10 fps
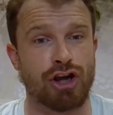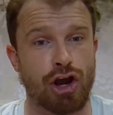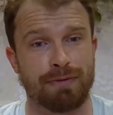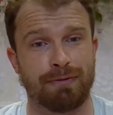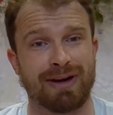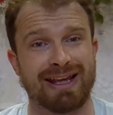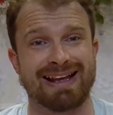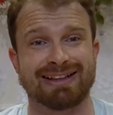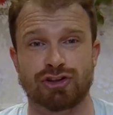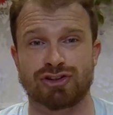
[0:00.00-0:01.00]

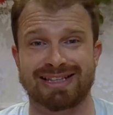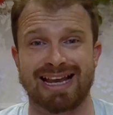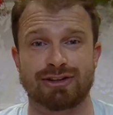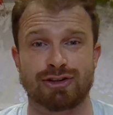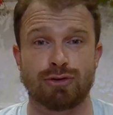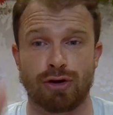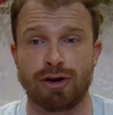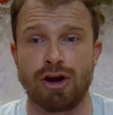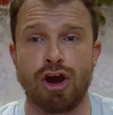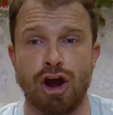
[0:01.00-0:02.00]
Hopefully it doesn't take too
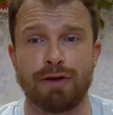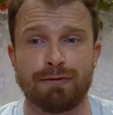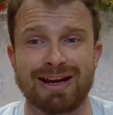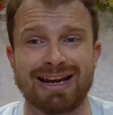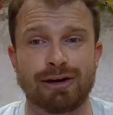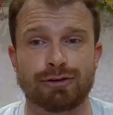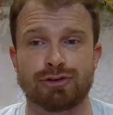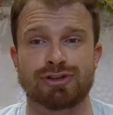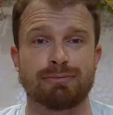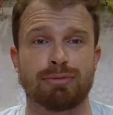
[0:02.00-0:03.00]
long. Hopefully Lille
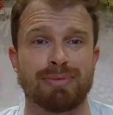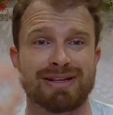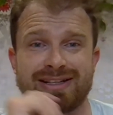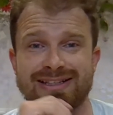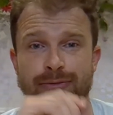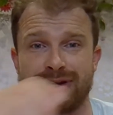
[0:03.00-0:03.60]
do simple business